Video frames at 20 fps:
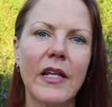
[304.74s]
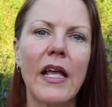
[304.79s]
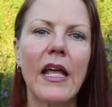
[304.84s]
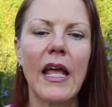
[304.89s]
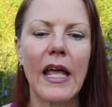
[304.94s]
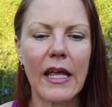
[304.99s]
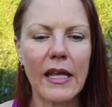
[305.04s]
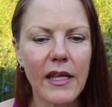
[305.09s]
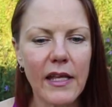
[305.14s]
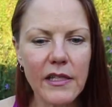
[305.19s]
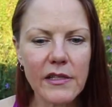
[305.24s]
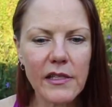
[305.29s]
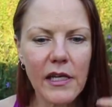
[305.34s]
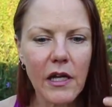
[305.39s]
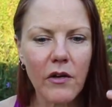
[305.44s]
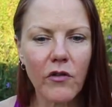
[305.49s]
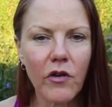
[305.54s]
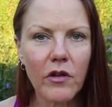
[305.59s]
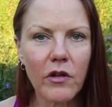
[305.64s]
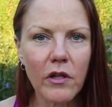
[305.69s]
and gets out
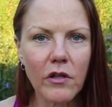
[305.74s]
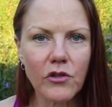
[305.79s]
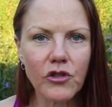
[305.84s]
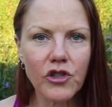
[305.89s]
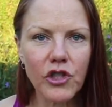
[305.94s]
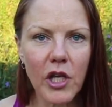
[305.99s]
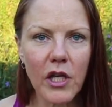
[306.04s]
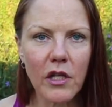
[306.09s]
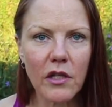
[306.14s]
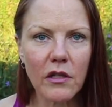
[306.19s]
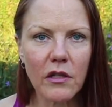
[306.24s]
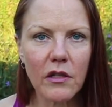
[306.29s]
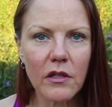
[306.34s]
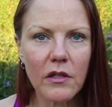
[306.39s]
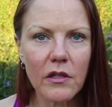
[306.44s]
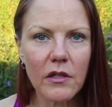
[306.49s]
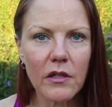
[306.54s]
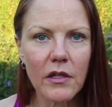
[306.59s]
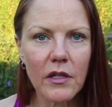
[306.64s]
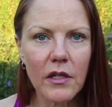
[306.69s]
of our little shell,
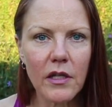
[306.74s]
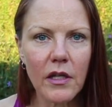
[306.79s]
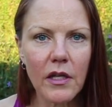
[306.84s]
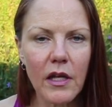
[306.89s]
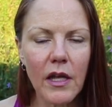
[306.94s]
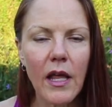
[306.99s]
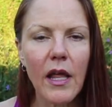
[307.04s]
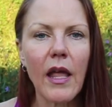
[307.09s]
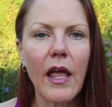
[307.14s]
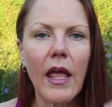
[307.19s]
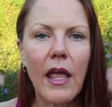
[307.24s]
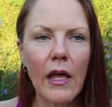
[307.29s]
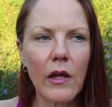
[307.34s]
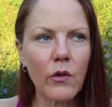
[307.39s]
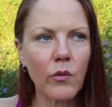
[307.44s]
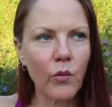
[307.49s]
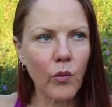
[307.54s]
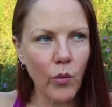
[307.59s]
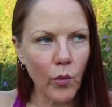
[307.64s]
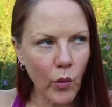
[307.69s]

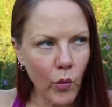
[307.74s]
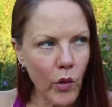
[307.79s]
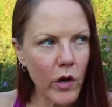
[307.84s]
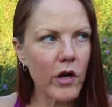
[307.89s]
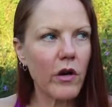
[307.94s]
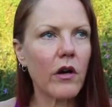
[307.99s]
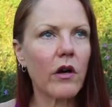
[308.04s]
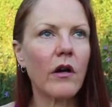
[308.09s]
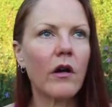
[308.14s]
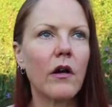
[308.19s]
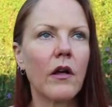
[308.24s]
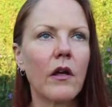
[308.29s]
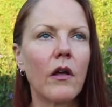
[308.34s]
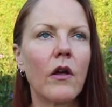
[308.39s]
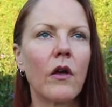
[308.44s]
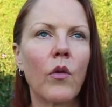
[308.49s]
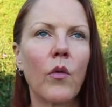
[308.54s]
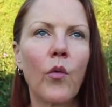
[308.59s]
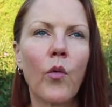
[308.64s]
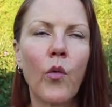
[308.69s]
and we're
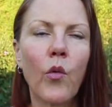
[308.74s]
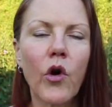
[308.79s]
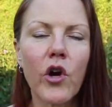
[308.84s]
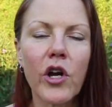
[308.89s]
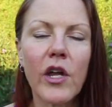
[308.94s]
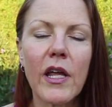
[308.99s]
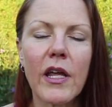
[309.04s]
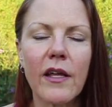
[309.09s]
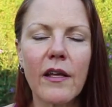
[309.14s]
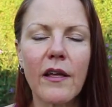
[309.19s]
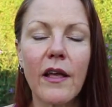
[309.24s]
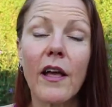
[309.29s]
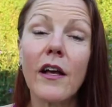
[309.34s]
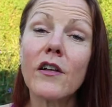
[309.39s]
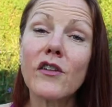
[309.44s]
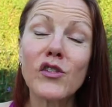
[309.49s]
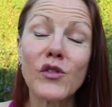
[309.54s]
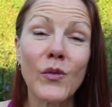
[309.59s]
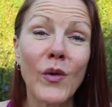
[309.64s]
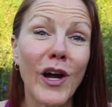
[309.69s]
working
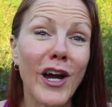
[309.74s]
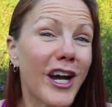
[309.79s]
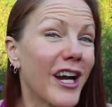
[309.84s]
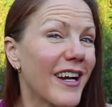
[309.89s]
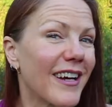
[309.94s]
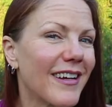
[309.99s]
elsewhere.